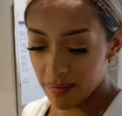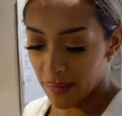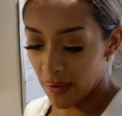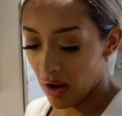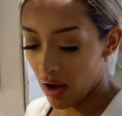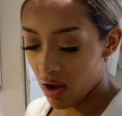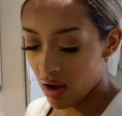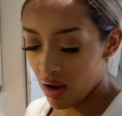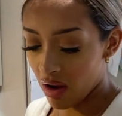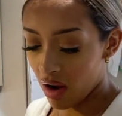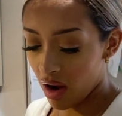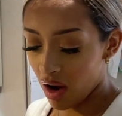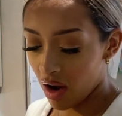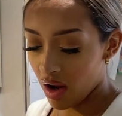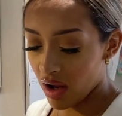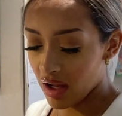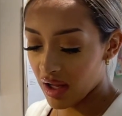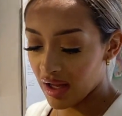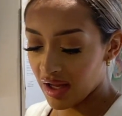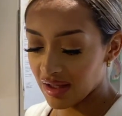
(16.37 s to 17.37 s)
but
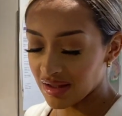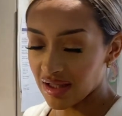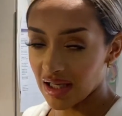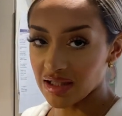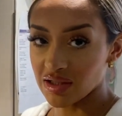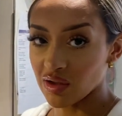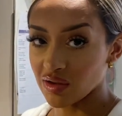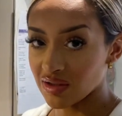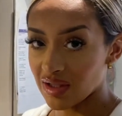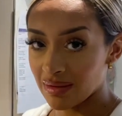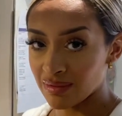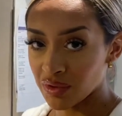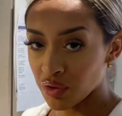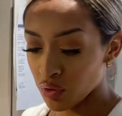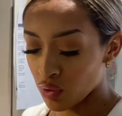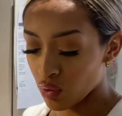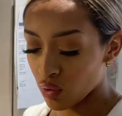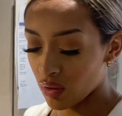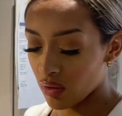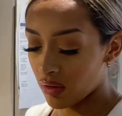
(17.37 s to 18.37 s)
it takes a long time to
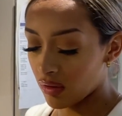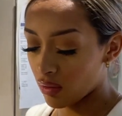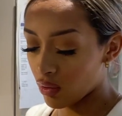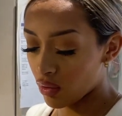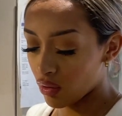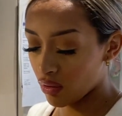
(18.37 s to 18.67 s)
cook.